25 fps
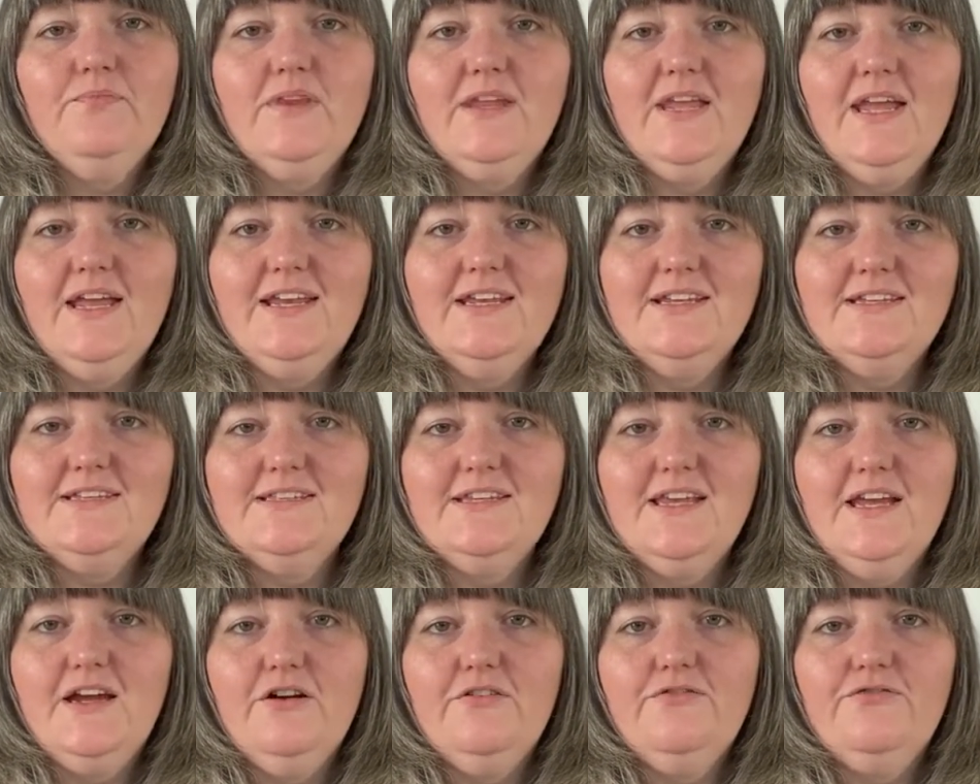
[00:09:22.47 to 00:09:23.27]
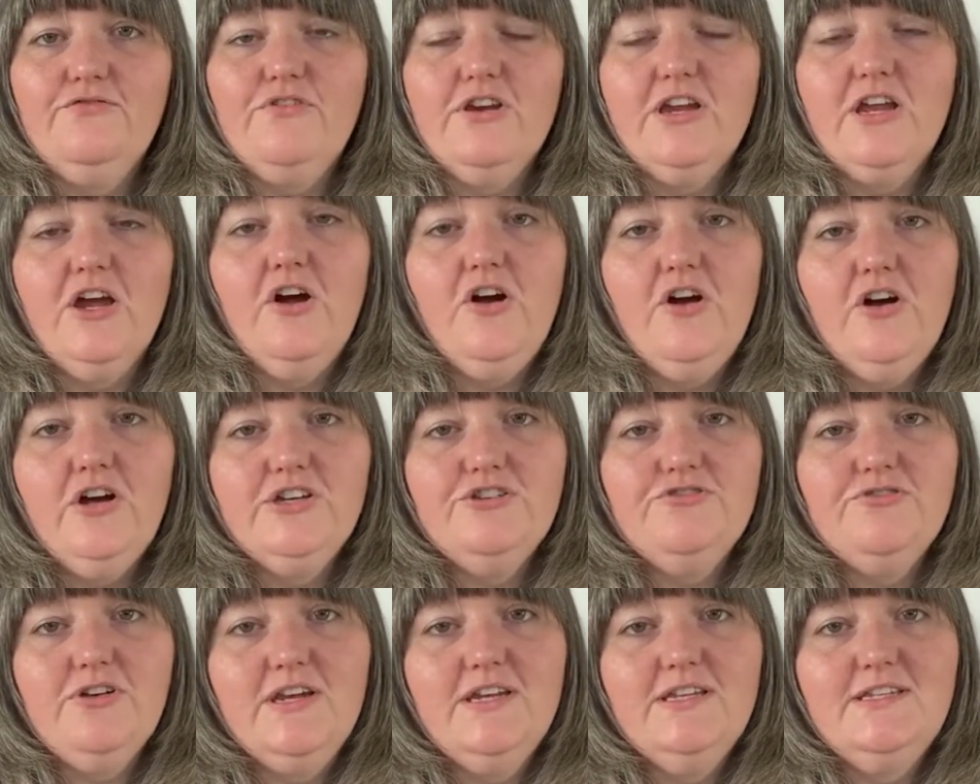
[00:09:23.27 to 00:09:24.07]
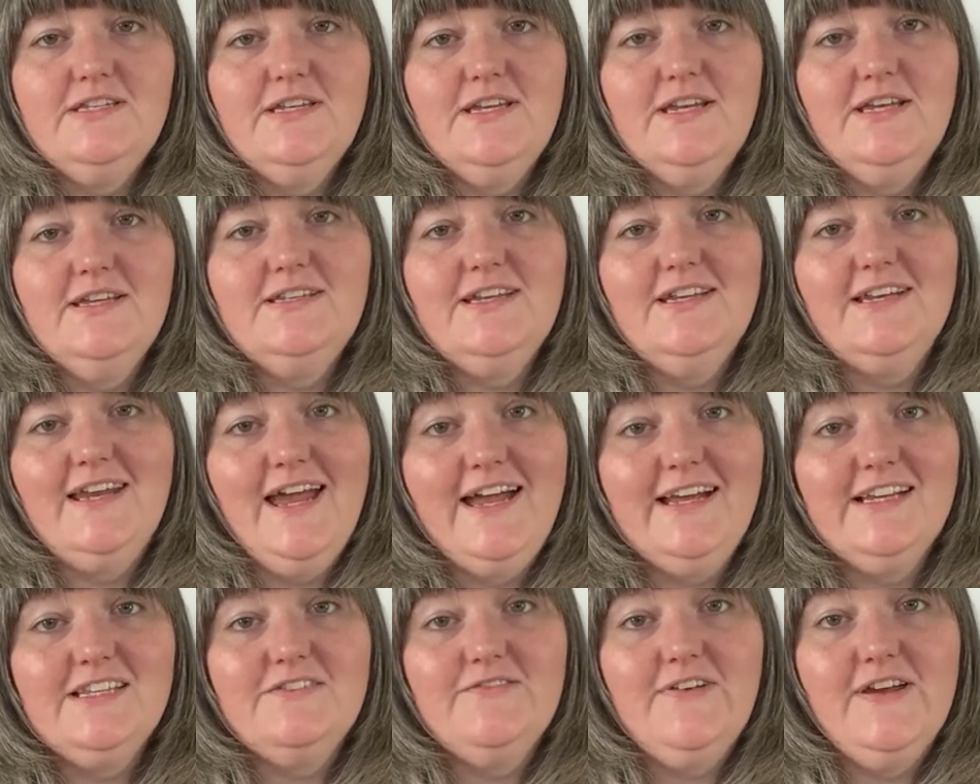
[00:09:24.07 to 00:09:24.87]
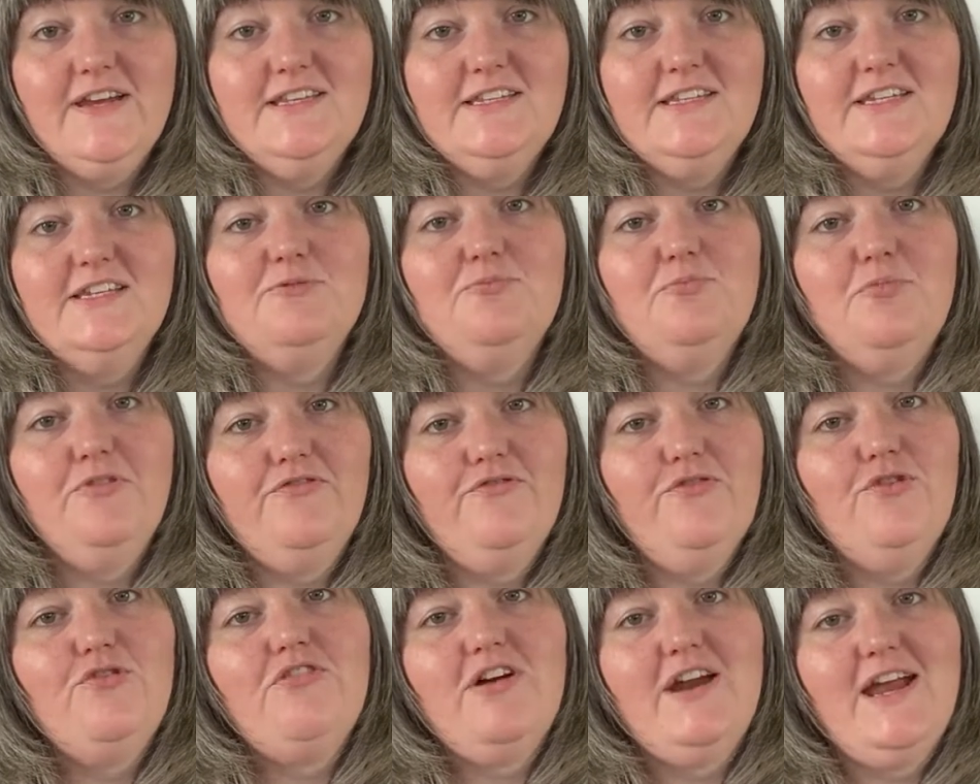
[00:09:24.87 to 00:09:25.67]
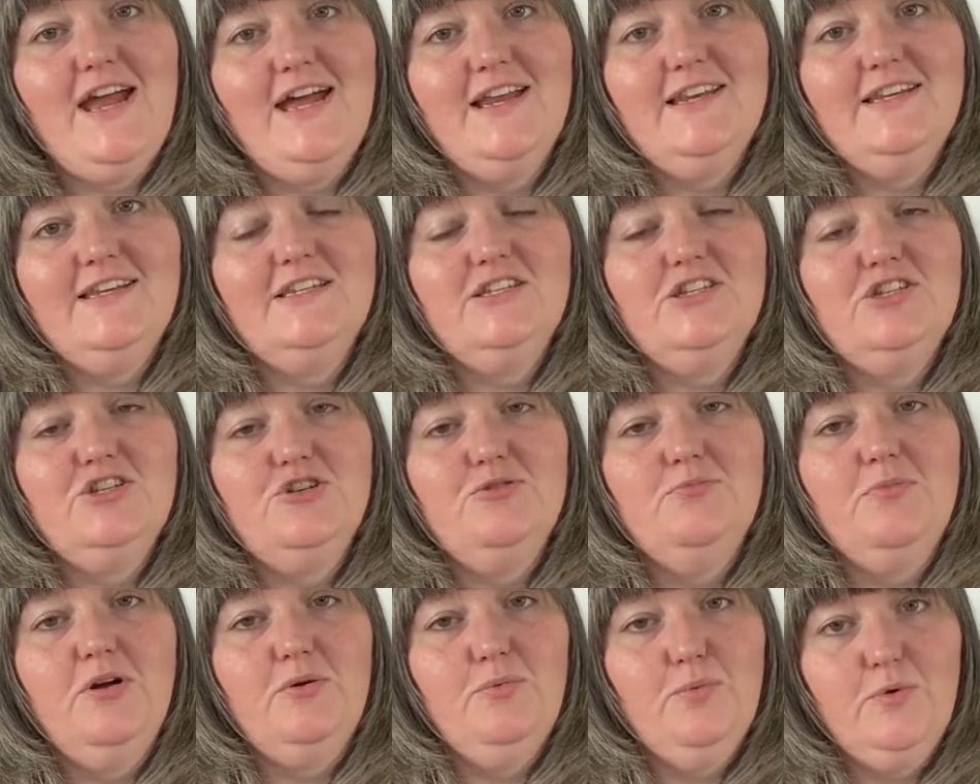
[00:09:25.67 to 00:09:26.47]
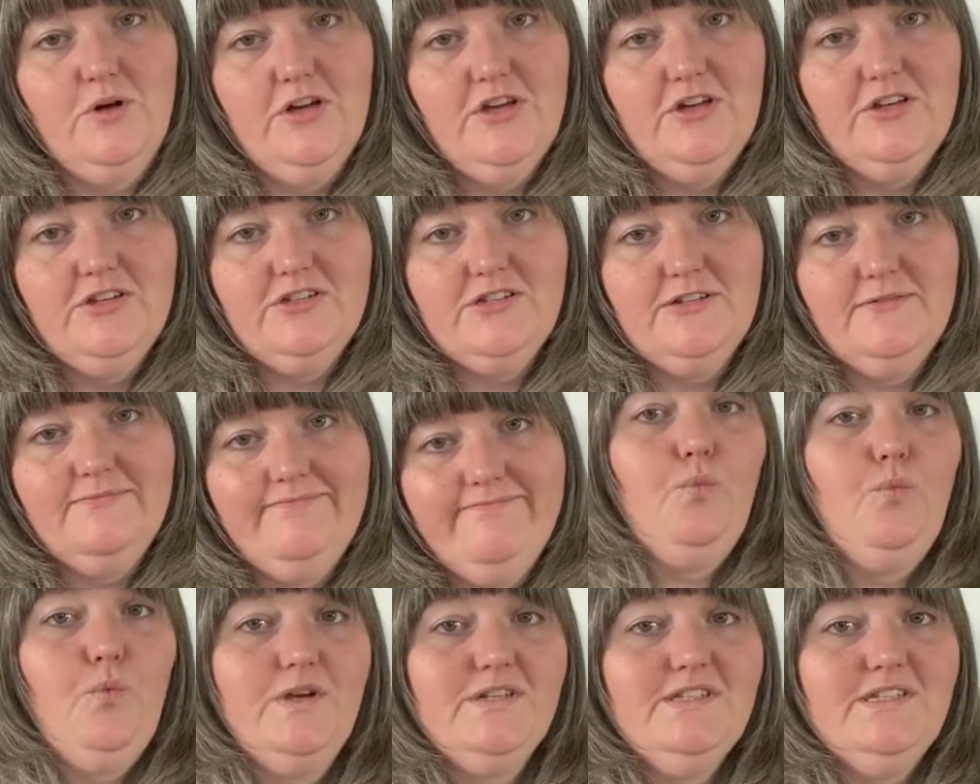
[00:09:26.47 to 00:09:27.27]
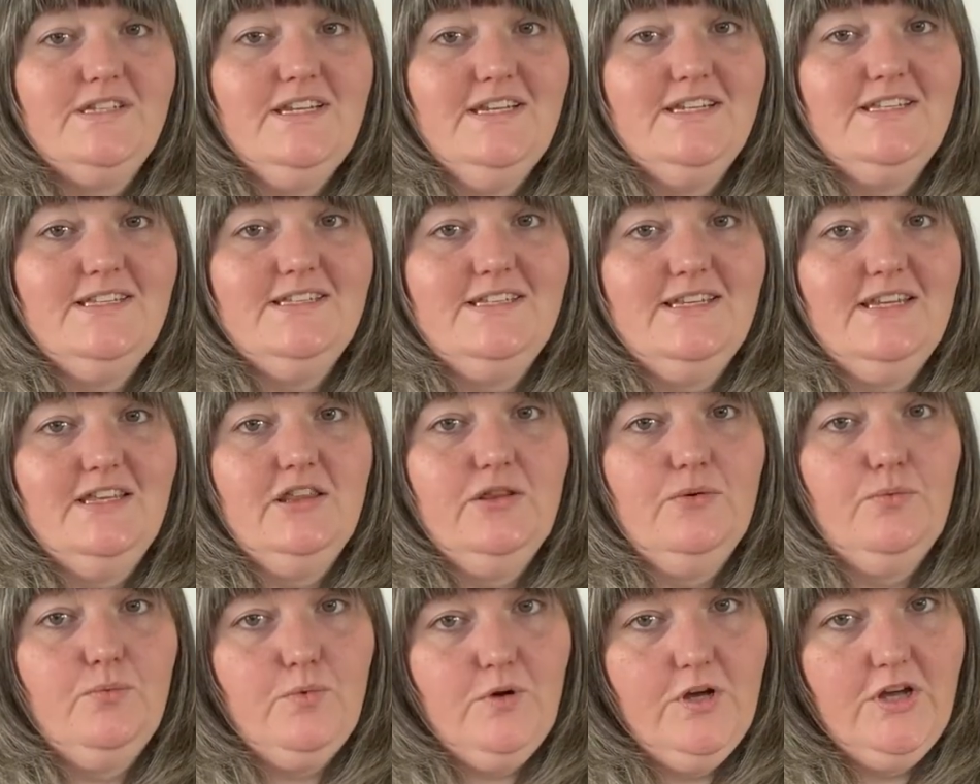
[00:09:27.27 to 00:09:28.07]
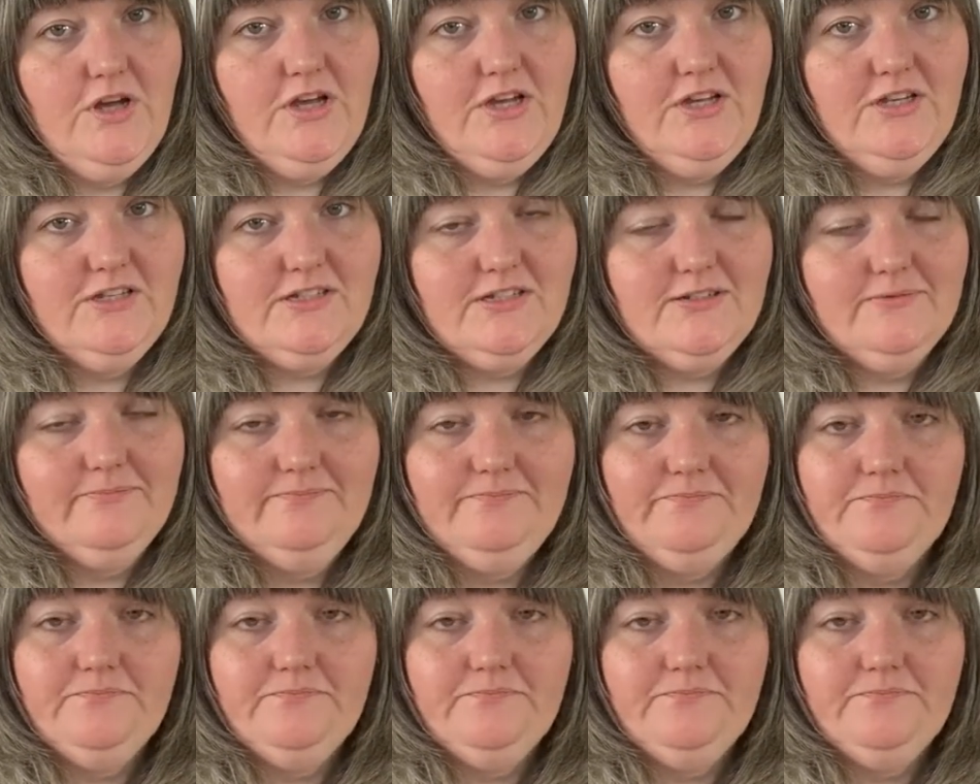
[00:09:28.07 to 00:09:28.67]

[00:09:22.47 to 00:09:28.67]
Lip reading: get itself rehydrated and activated before I add it to my wort. Once the yeast is in the wort,